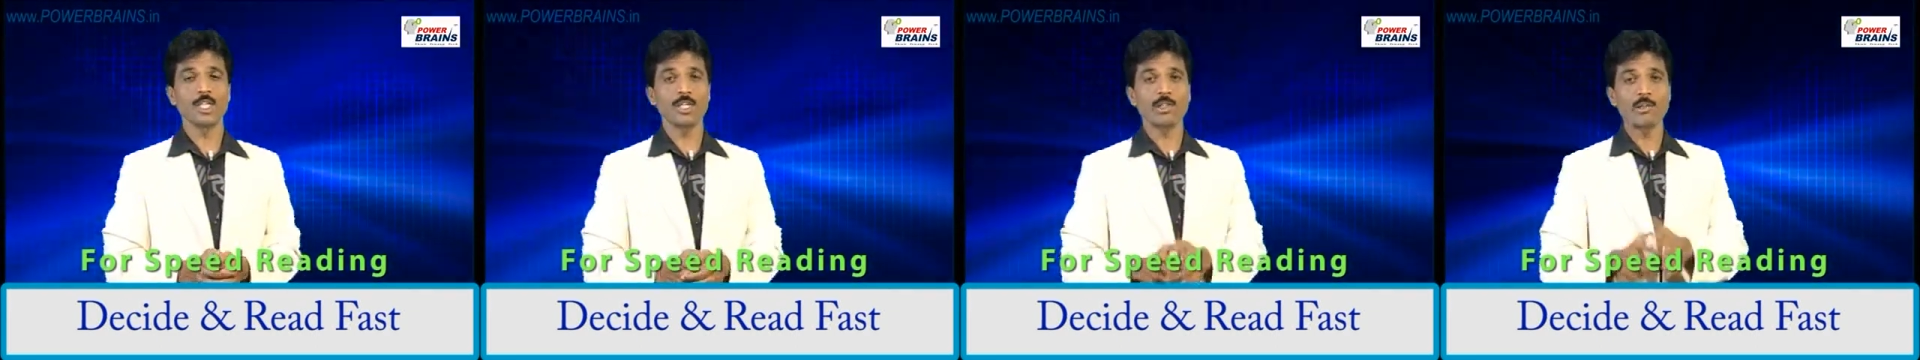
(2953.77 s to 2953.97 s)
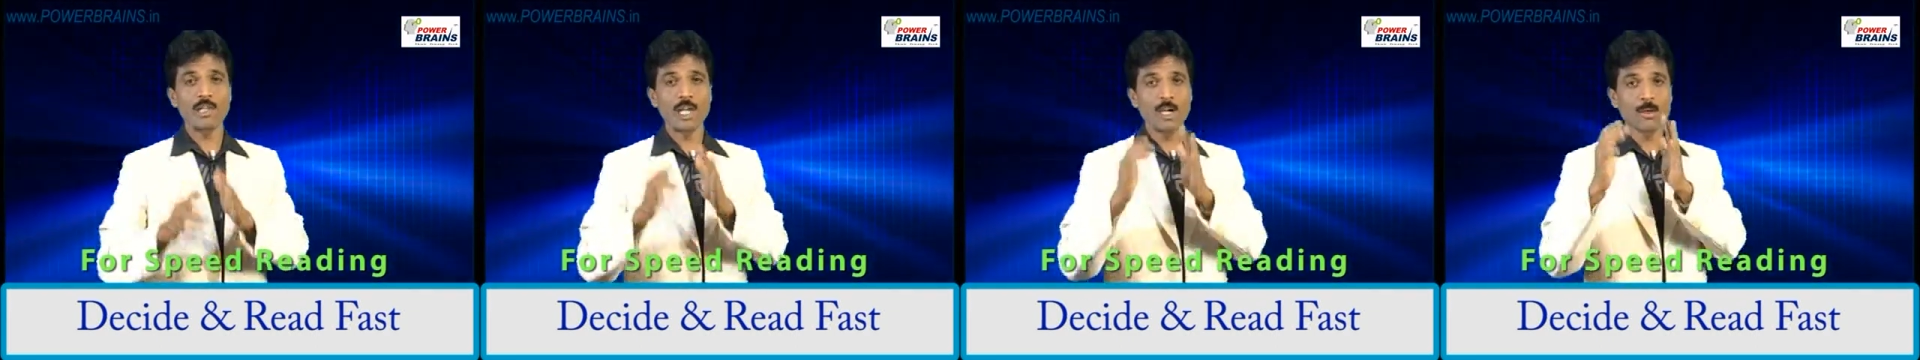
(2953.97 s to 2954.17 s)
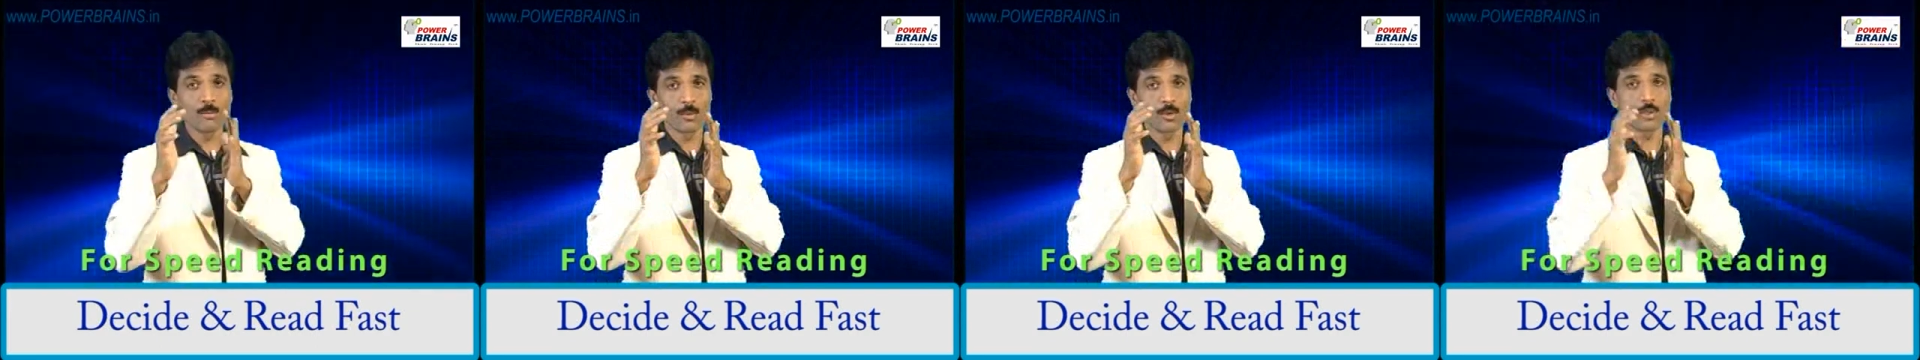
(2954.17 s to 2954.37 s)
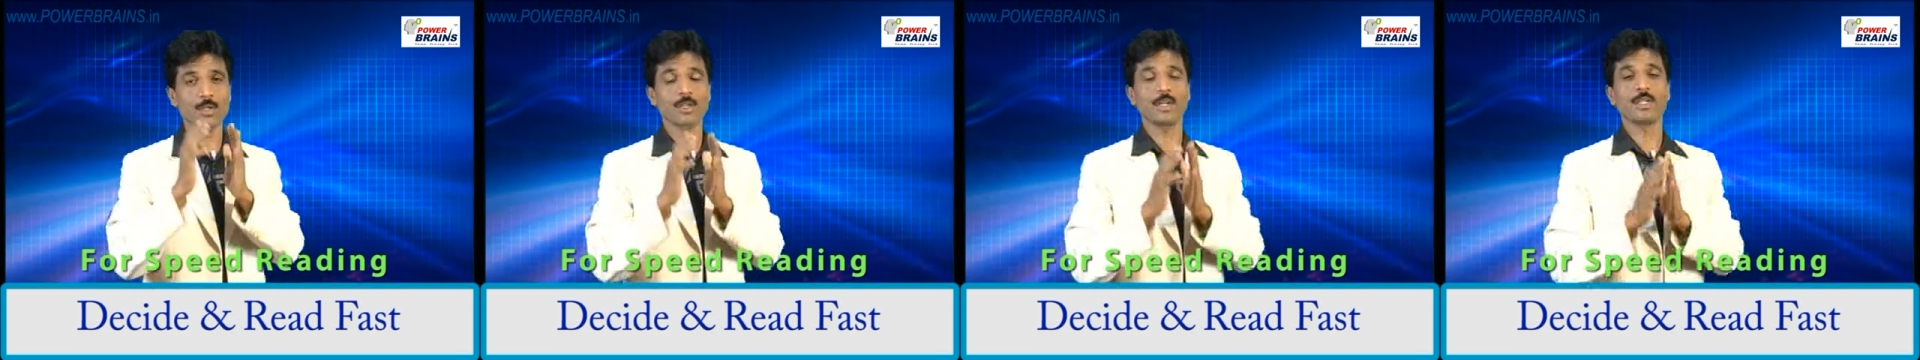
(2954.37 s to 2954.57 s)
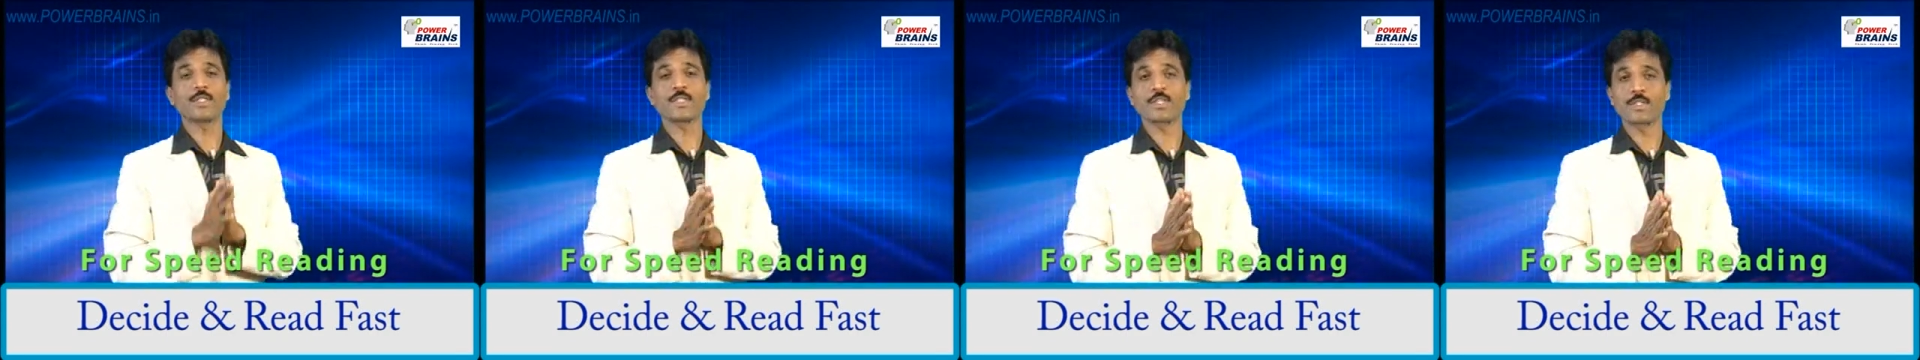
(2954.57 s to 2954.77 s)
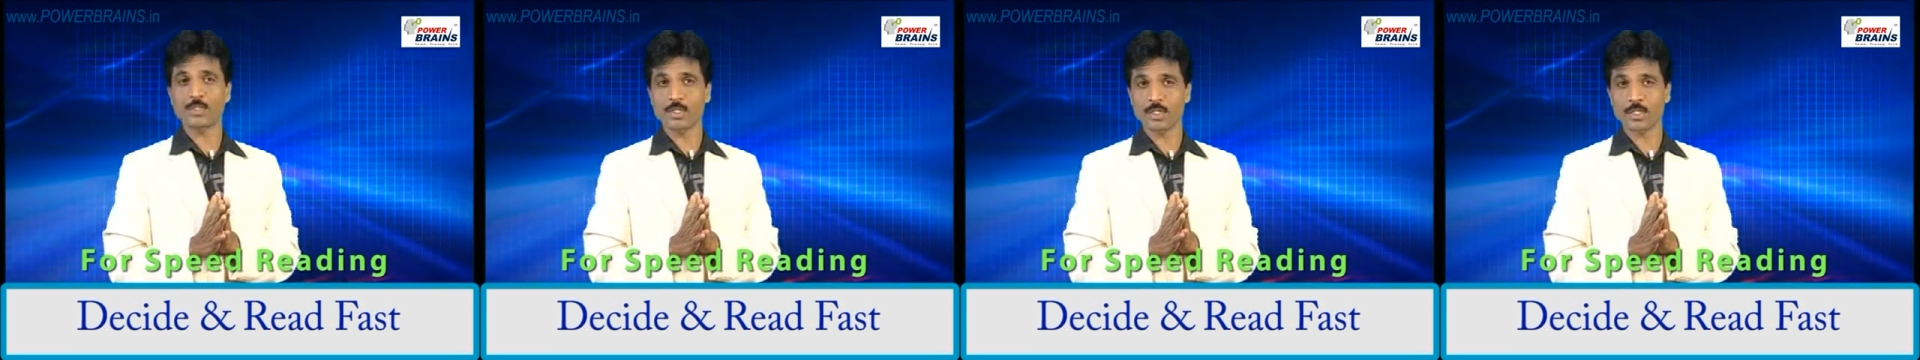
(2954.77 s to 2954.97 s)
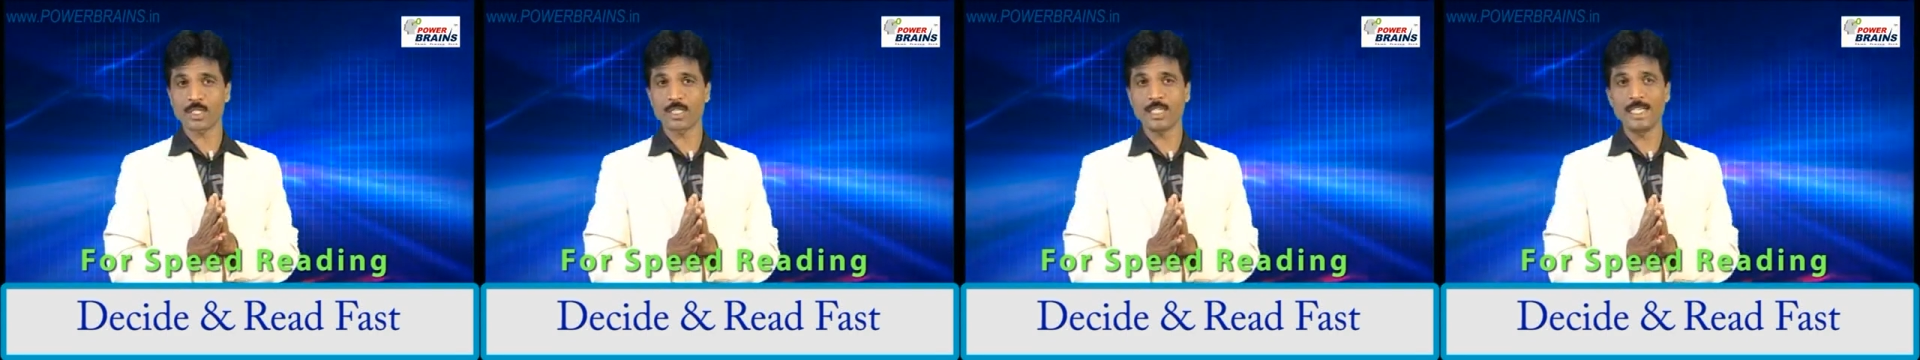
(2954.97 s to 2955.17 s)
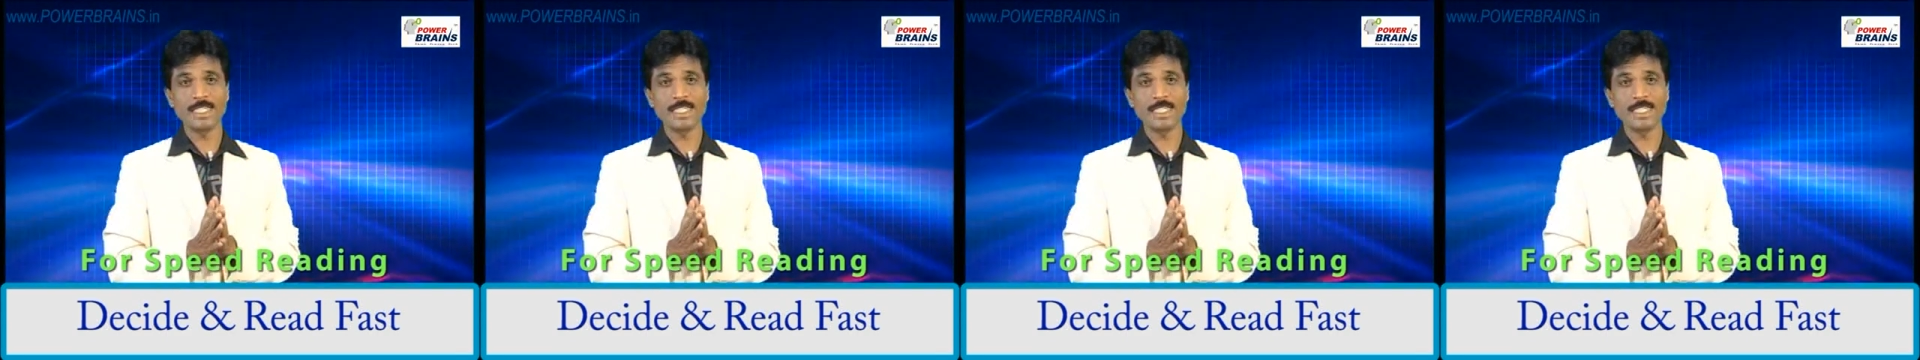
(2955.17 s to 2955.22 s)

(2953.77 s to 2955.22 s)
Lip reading: you will have more concentration.